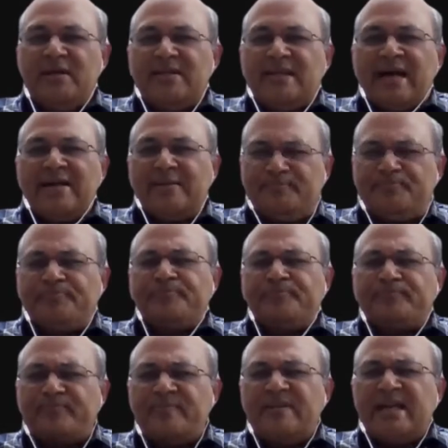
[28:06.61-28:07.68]
that
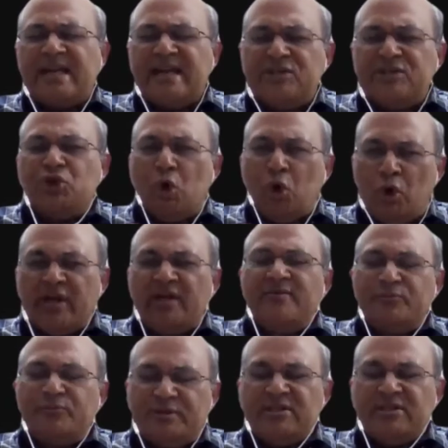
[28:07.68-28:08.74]
is
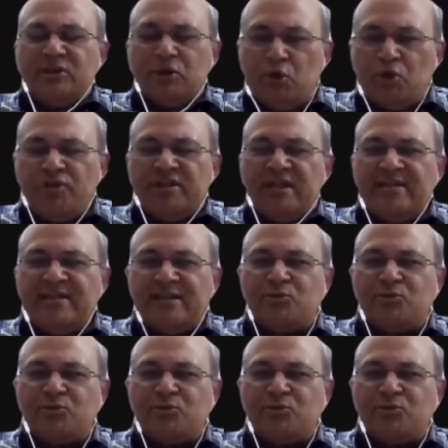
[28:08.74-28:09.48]
growing, which is a good thing.